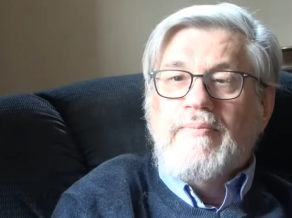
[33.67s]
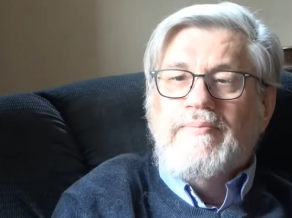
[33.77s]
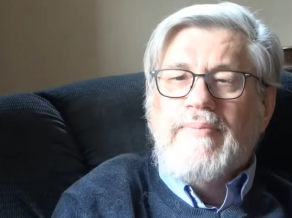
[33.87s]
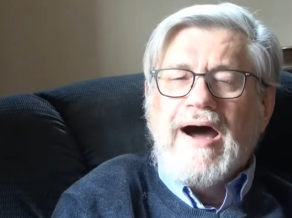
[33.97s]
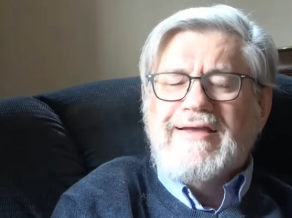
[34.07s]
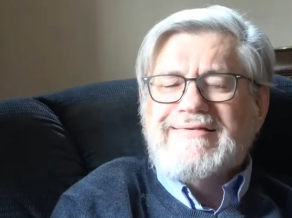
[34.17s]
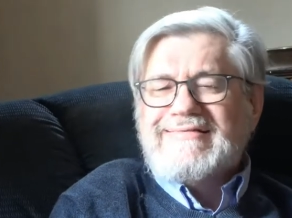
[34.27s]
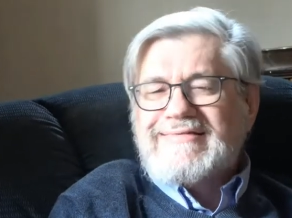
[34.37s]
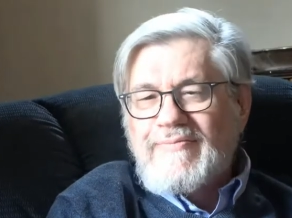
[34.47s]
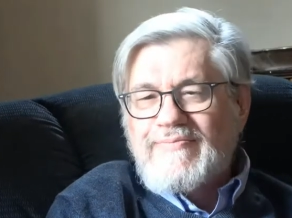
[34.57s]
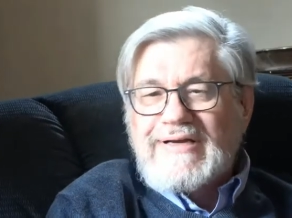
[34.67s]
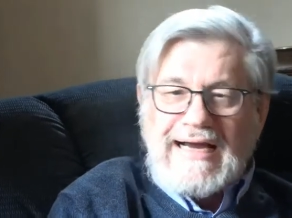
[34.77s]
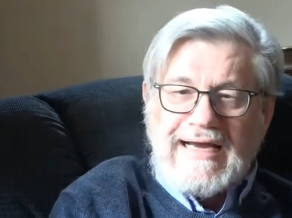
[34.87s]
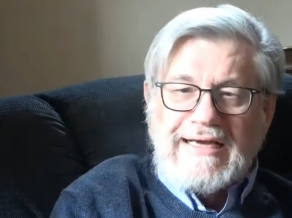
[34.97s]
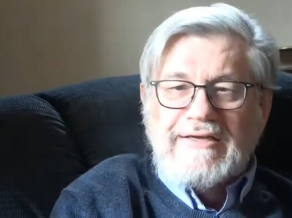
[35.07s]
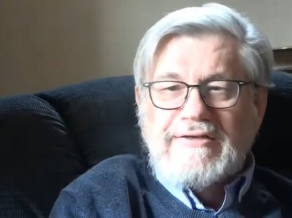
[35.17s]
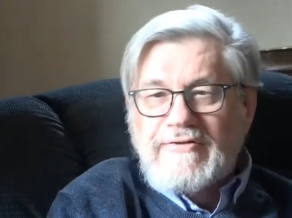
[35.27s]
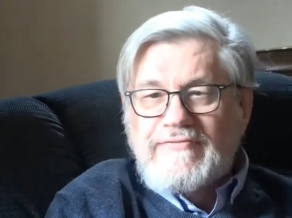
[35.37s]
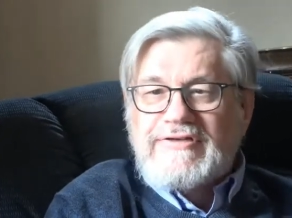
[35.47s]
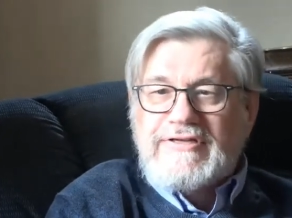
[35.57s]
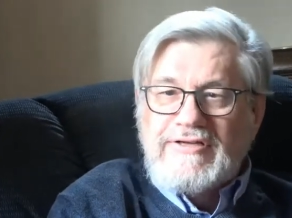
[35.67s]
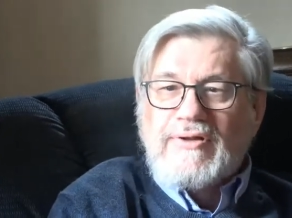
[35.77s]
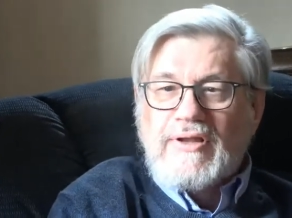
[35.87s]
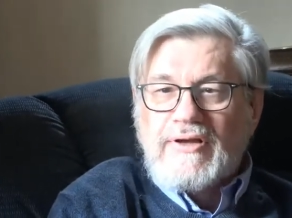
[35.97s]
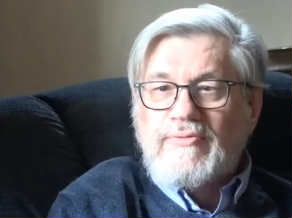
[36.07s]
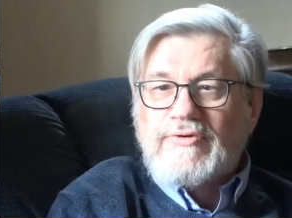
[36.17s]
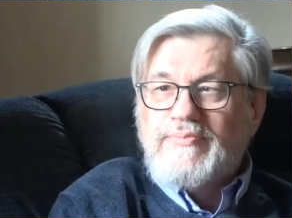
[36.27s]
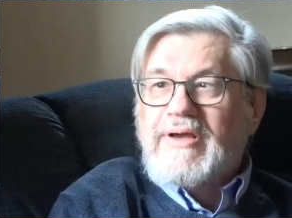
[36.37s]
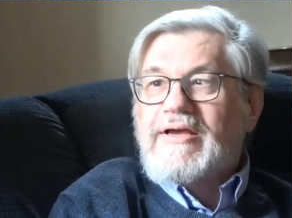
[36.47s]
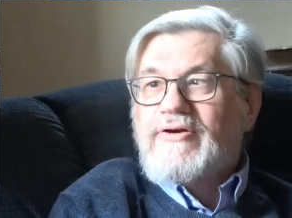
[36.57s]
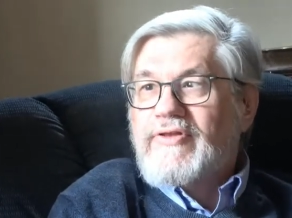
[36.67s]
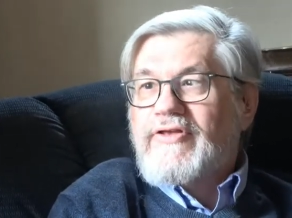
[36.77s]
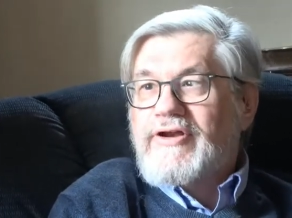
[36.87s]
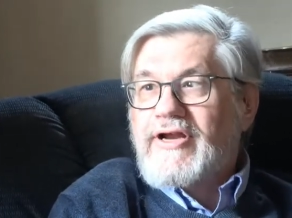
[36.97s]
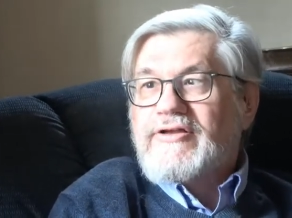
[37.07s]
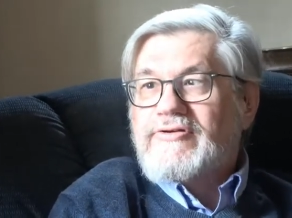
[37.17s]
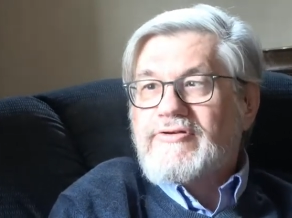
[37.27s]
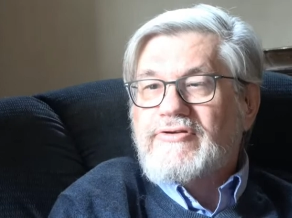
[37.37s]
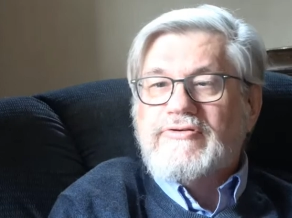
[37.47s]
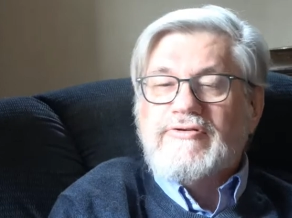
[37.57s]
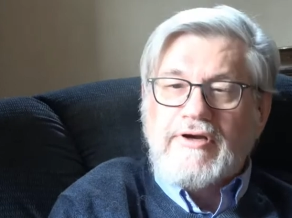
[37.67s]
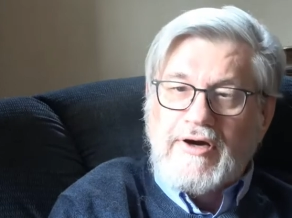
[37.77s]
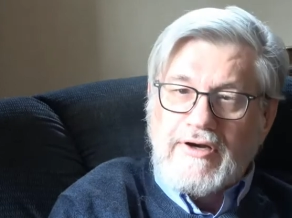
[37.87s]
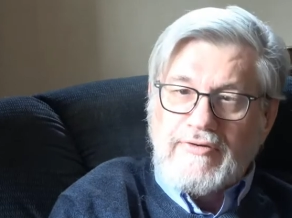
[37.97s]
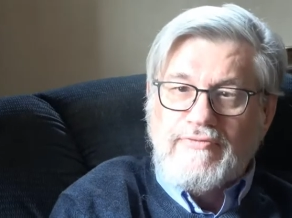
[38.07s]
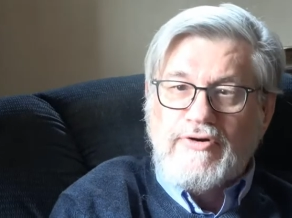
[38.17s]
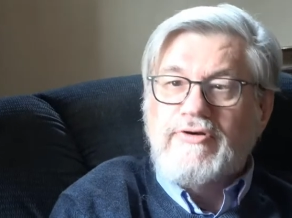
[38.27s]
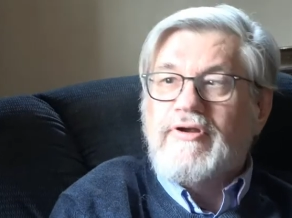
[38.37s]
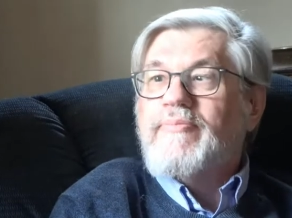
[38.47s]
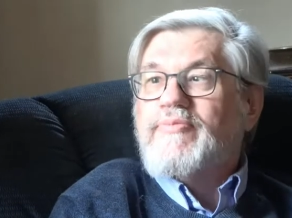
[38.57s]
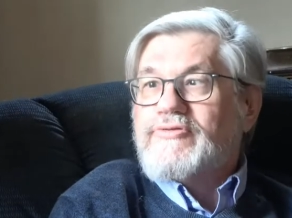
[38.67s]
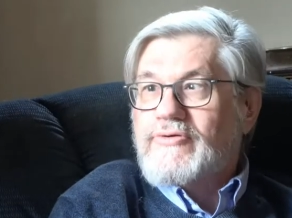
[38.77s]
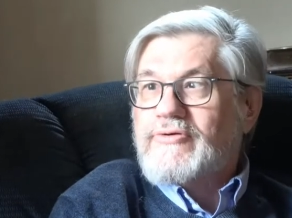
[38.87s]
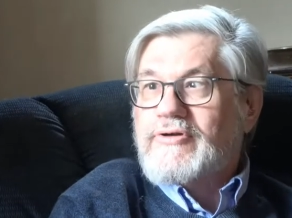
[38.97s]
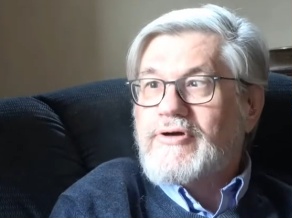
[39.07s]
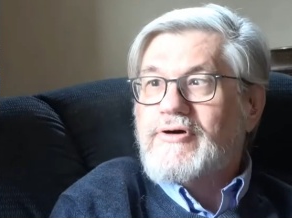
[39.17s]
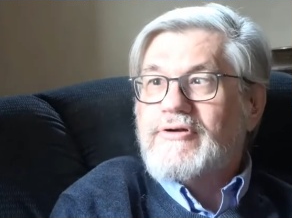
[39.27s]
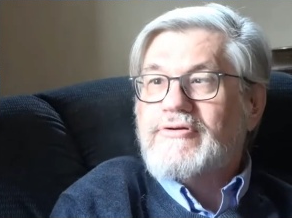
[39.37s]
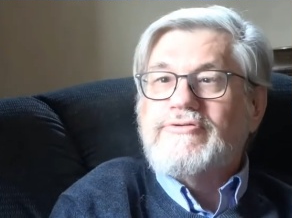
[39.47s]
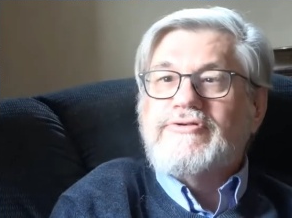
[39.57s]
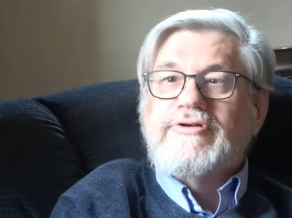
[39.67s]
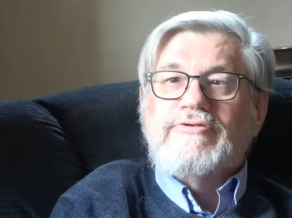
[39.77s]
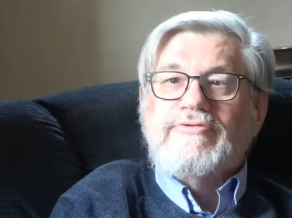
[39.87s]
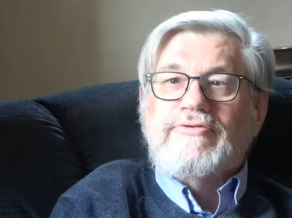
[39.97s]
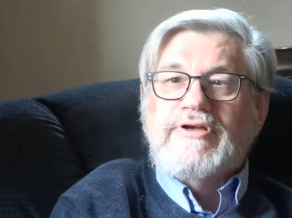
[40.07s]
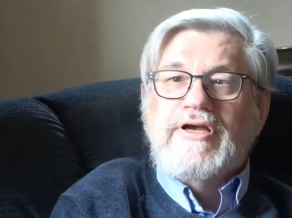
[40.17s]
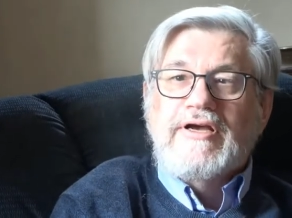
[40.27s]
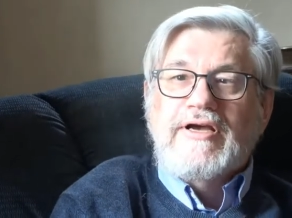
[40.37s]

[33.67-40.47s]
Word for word: by some kind of deal that was made with the Nazis. It's a controversial episode in Holocaust history.